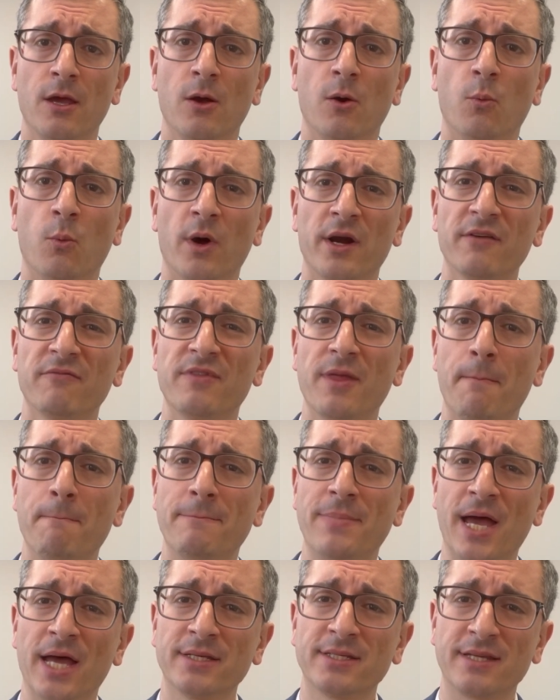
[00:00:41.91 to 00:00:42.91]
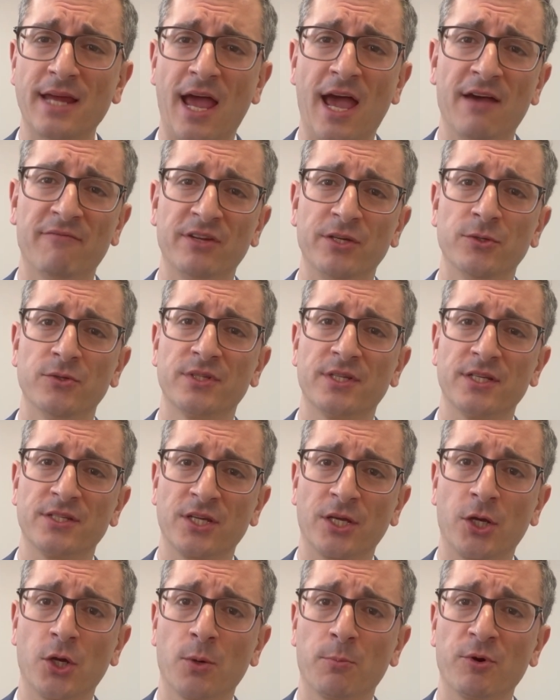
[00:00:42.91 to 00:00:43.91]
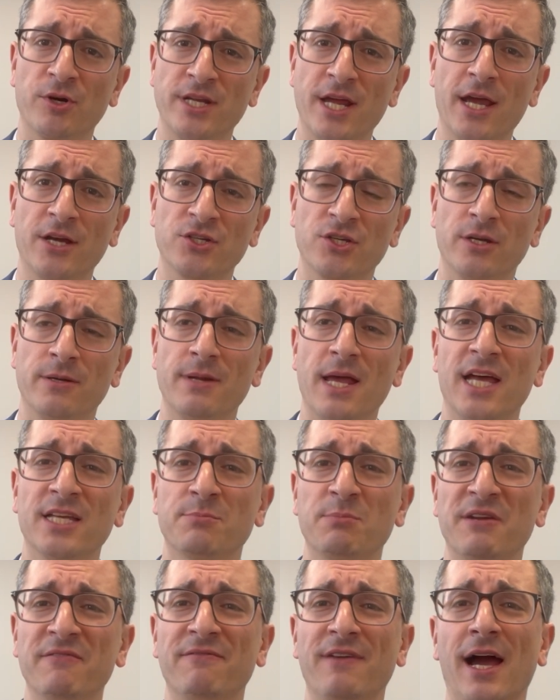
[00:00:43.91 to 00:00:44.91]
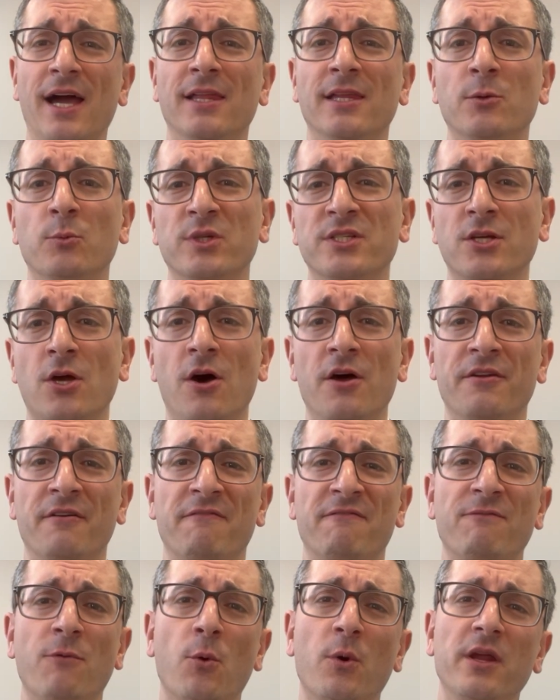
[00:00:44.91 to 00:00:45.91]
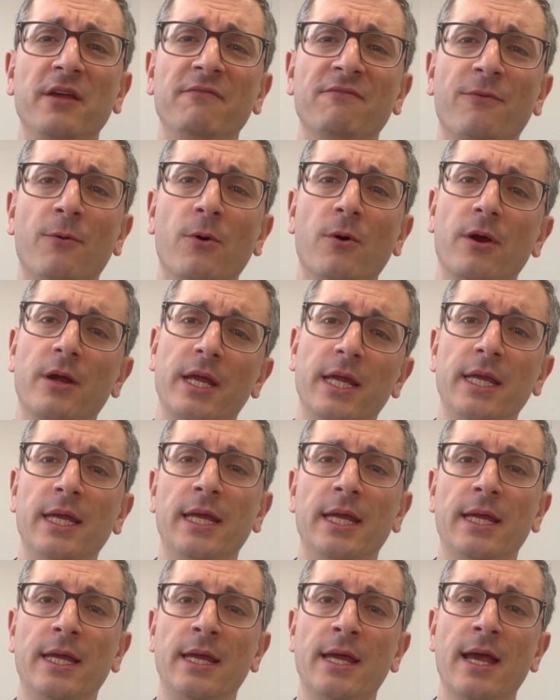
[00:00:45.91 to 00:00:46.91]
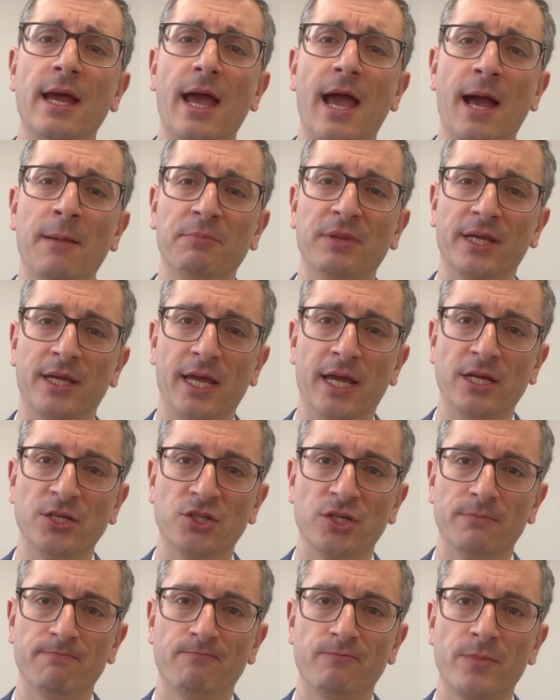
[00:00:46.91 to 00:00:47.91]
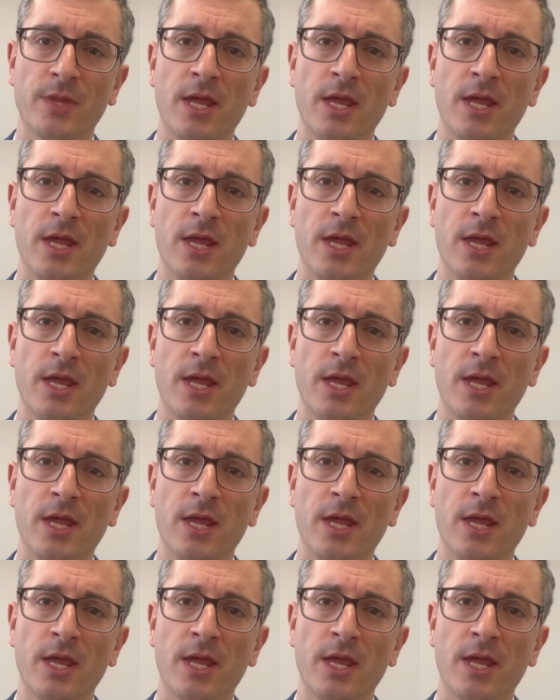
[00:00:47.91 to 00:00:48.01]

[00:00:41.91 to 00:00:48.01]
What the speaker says: one of the best avenues to secure protection has been filing what's called a 44E application.